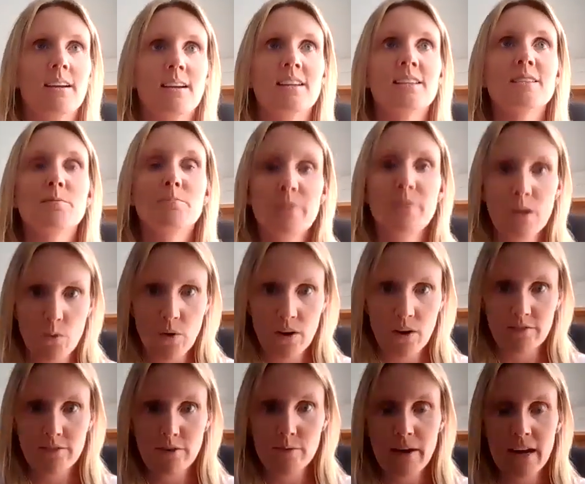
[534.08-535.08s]
is a big
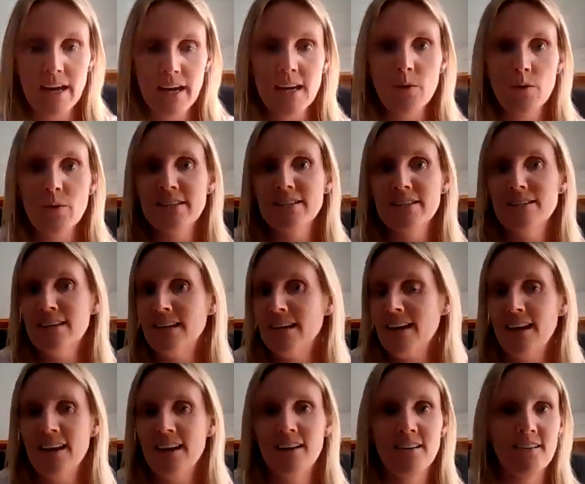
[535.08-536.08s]
one for me. Once
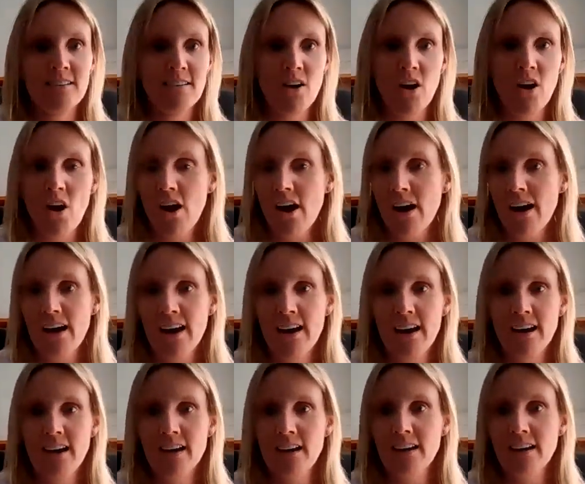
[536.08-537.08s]
again,
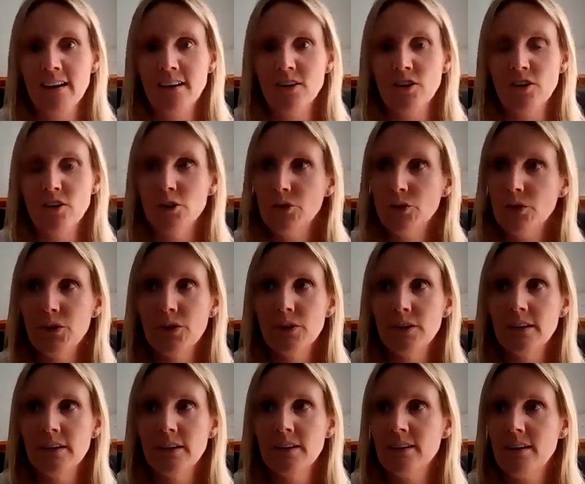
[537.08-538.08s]
you can
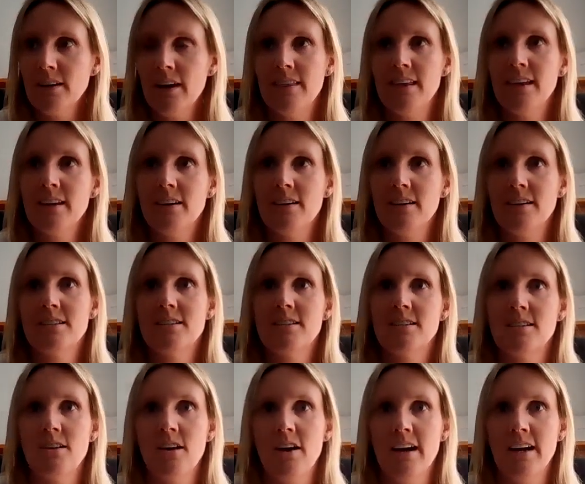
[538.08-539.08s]
Google it. I think
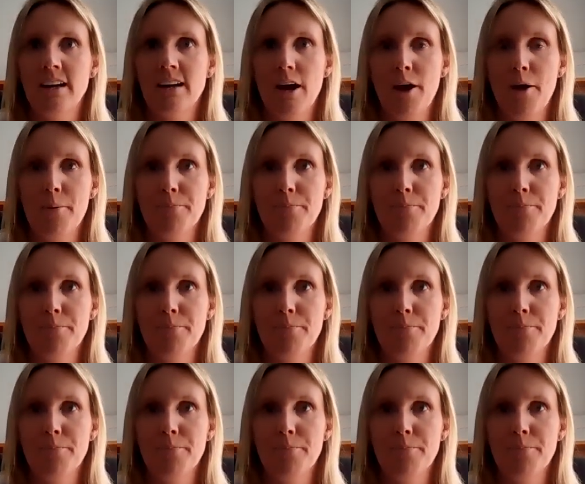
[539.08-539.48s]
it's like